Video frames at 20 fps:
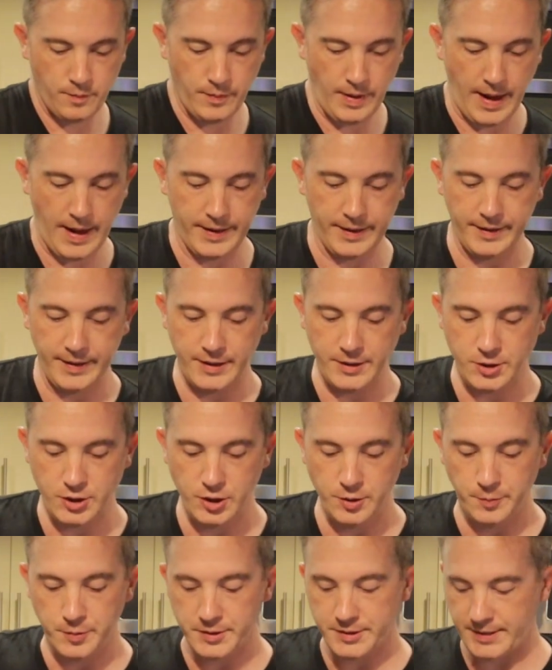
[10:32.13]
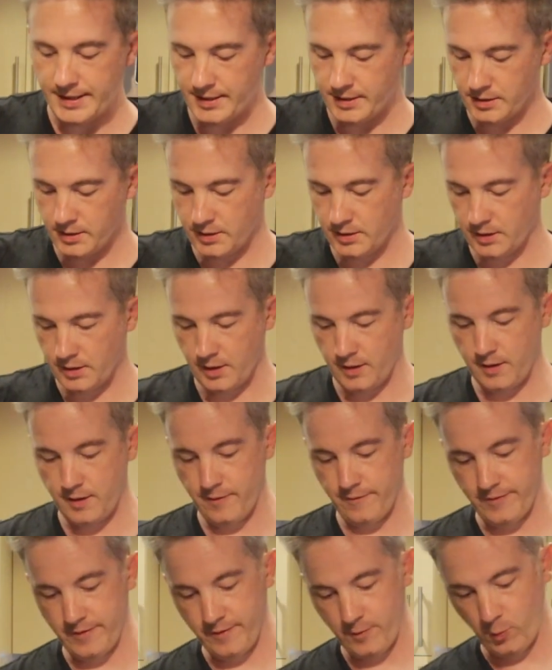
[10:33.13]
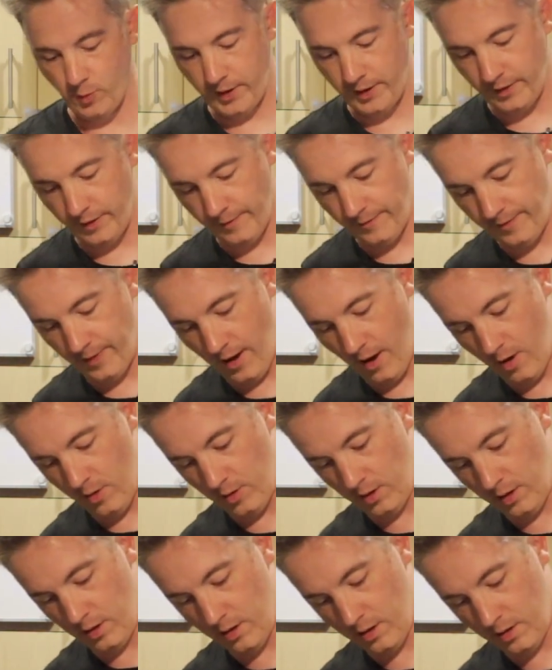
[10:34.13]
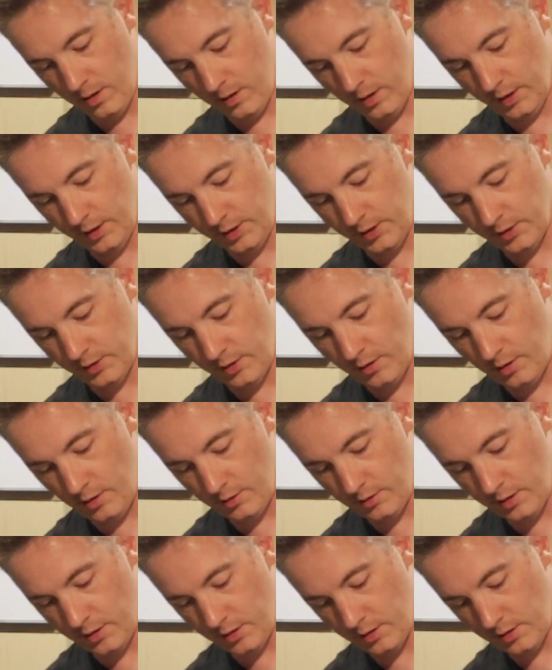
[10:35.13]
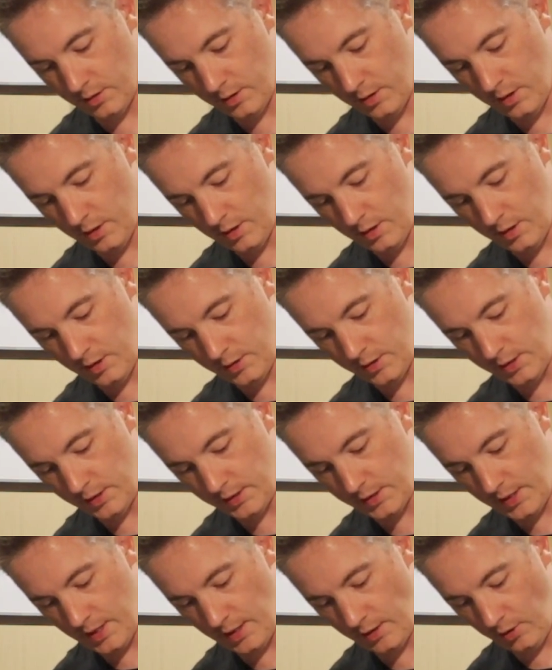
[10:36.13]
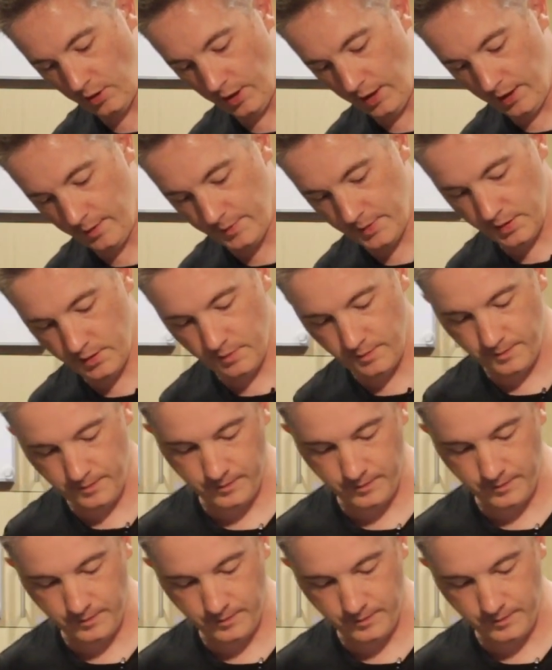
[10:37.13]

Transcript: Adding in 2% of the weight of the flour in salt. That's 10 grams.